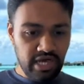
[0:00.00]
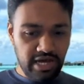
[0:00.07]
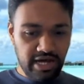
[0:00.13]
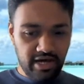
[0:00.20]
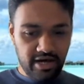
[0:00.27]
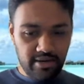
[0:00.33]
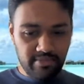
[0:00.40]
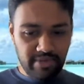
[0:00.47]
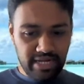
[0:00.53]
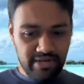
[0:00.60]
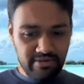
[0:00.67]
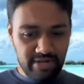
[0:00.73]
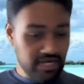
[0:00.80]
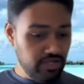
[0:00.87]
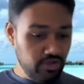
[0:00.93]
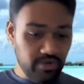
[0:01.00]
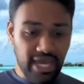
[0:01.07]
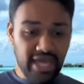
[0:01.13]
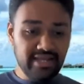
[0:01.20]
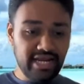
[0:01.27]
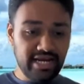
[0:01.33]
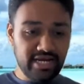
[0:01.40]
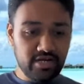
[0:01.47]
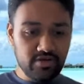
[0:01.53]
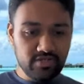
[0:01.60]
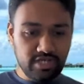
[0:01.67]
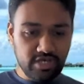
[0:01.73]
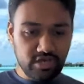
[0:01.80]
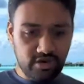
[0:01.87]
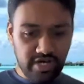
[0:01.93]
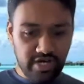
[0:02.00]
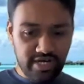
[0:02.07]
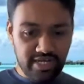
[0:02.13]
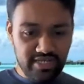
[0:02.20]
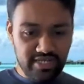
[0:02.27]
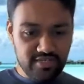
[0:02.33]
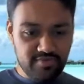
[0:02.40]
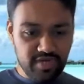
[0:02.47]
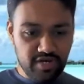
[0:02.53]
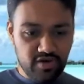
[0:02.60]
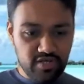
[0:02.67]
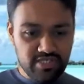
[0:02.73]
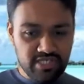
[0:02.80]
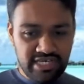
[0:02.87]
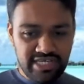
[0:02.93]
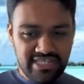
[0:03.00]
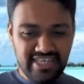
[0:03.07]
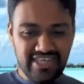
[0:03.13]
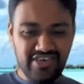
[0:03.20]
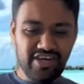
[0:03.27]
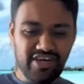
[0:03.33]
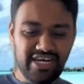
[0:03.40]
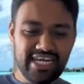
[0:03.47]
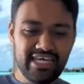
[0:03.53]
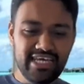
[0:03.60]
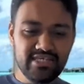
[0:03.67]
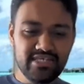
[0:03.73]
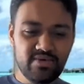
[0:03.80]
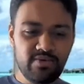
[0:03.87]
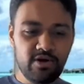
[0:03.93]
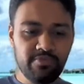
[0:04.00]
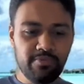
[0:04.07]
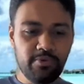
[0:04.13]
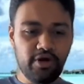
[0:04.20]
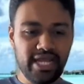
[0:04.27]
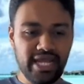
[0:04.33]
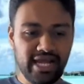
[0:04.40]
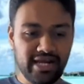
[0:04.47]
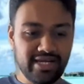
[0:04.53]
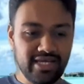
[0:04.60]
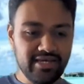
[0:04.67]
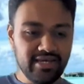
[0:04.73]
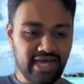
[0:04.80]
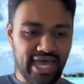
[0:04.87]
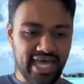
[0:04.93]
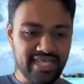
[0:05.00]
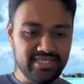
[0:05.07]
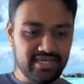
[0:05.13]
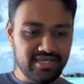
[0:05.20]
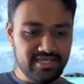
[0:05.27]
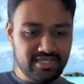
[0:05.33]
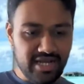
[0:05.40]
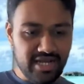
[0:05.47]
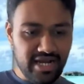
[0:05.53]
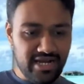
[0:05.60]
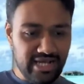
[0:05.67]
And you can get into security, just because security is about protecting assets, right?